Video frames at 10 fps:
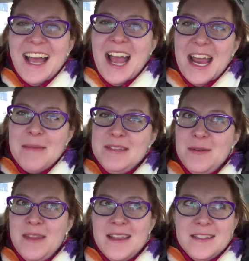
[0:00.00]
I am
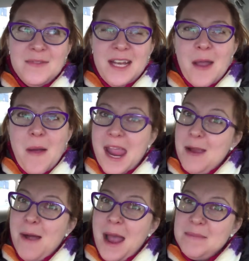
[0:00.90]
doing this video
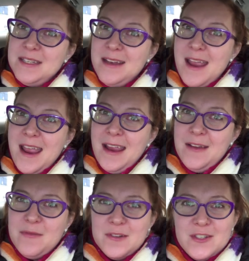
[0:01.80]
AWAP
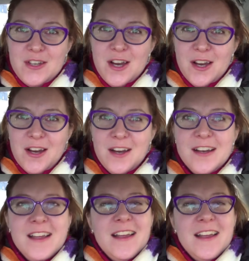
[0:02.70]
today for sure.